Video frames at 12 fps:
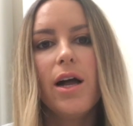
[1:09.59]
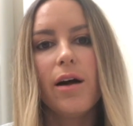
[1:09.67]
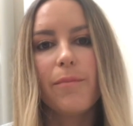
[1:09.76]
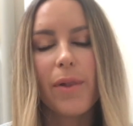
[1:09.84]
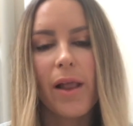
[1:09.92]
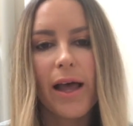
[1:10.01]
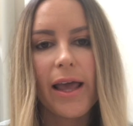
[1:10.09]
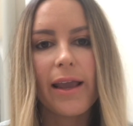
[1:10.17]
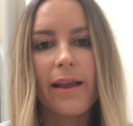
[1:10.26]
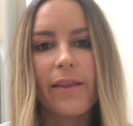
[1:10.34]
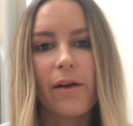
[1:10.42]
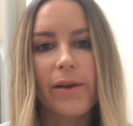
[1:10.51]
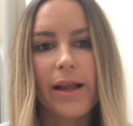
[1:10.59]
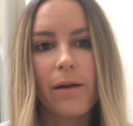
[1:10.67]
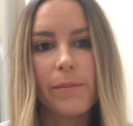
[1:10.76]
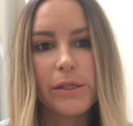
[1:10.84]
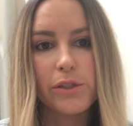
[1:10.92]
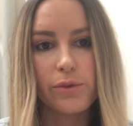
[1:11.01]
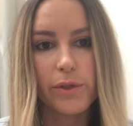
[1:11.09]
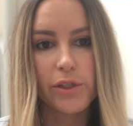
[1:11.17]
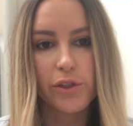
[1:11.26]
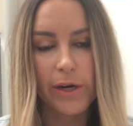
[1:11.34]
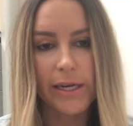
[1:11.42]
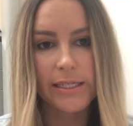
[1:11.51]
applying and they would come in and do a
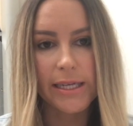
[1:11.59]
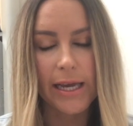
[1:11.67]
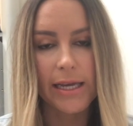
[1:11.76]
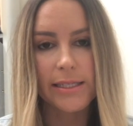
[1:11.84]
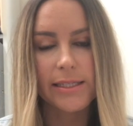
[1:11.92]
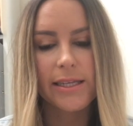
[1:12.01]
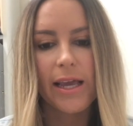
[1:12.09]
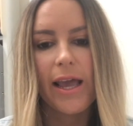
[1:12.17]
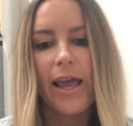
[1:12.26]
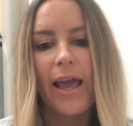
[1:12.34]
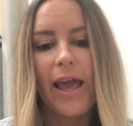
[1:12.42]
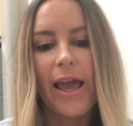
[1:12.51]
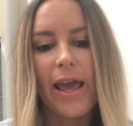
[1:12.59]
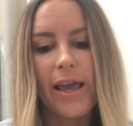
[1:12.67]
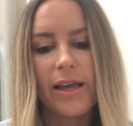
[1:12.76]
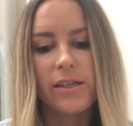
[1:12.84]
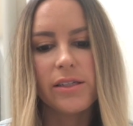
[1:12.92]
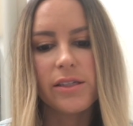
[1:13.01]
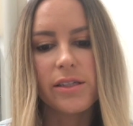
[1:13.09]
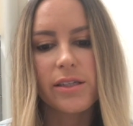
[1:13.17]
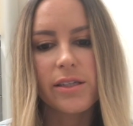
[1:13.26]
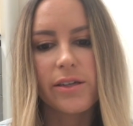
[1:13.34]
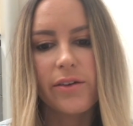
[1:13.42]
trade test and